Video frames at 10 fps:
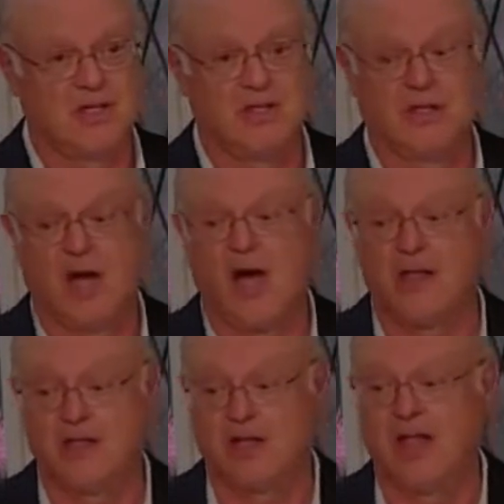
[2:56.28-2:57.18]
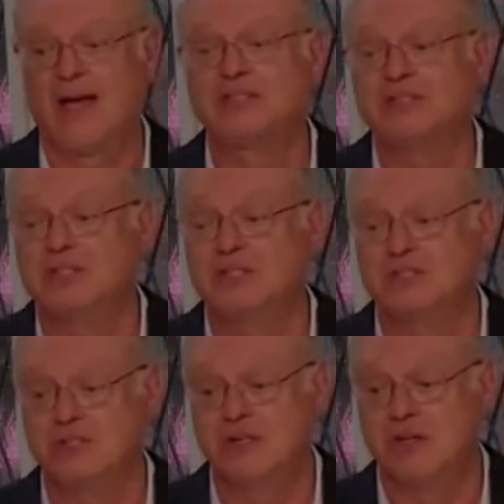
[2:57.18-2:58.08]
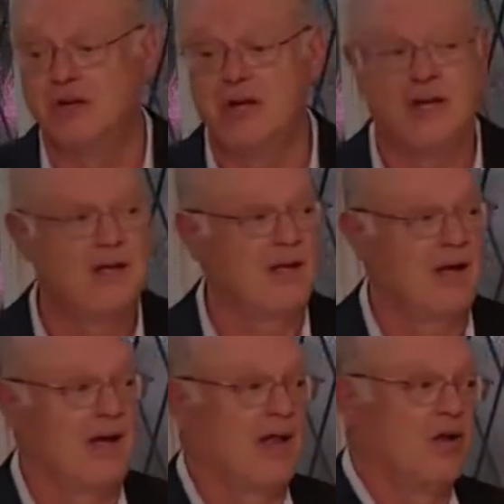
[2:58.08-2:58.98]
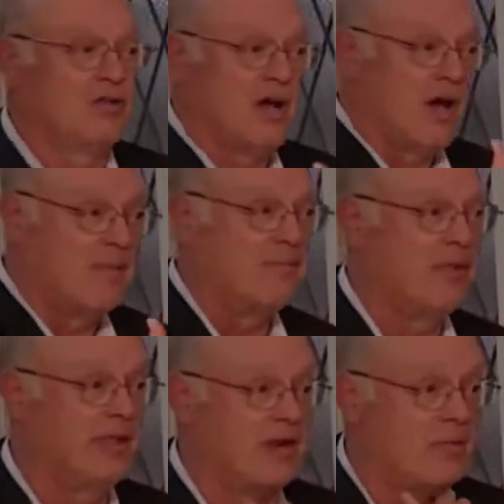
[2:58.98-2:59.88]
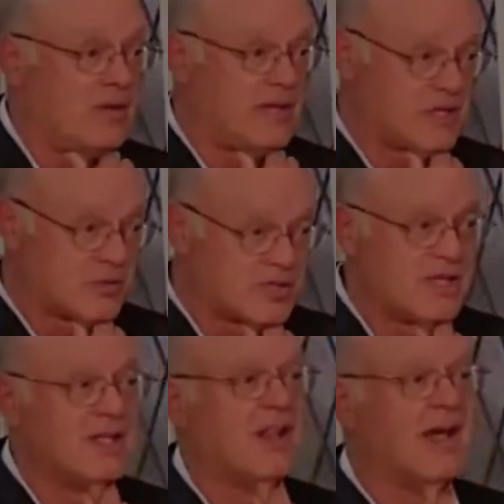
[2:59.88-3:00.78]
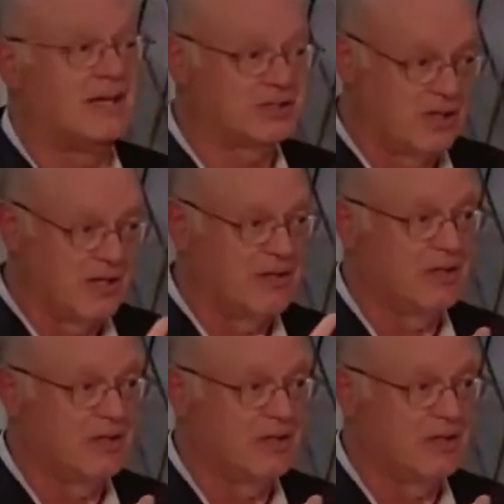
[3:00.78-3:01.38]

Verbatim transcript: the, the, uh, the classes that are uh, I know Tom led a really interesting class on